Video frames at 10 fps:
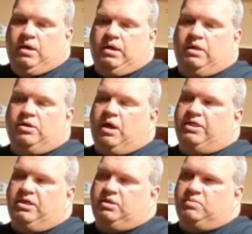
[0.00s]
eh, there, I
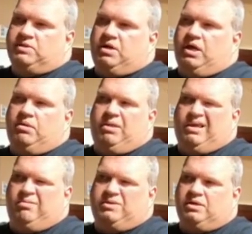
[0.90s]
think there was an item
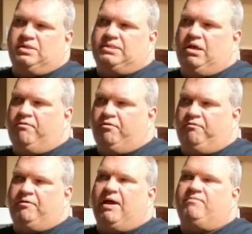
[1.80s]
like I was going to sell for
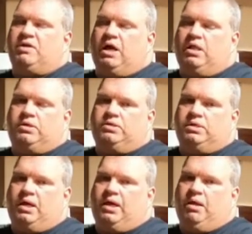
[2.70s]
five dollars.
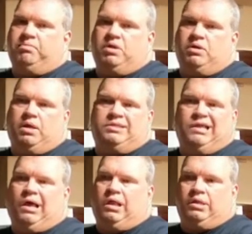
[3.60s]
I upped it a
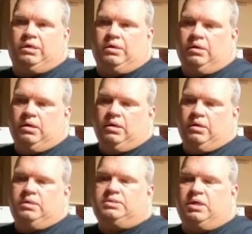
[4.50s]
dollar
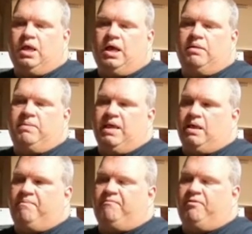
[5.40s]
to kind of make
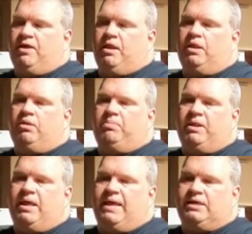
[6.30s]
up for that little
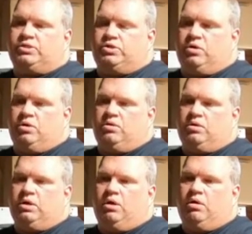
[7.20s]
bit of extra.
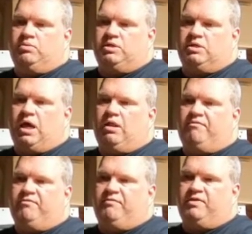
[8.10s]
You know, it was a dollar
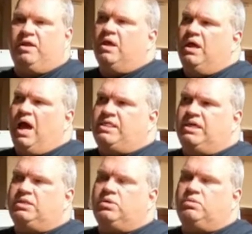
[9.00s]
fifty. I
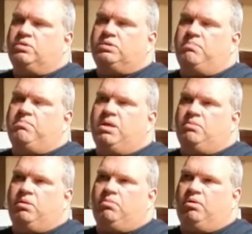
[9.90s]
think too, there's a
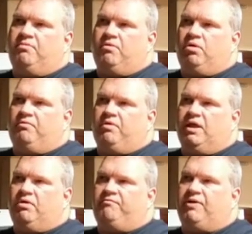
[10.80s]
minimum on on a,
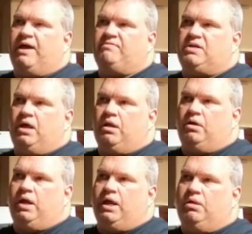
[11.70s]
like a five dollar
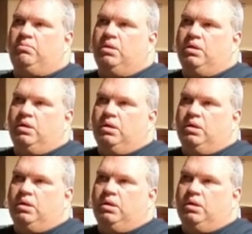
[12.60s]
item.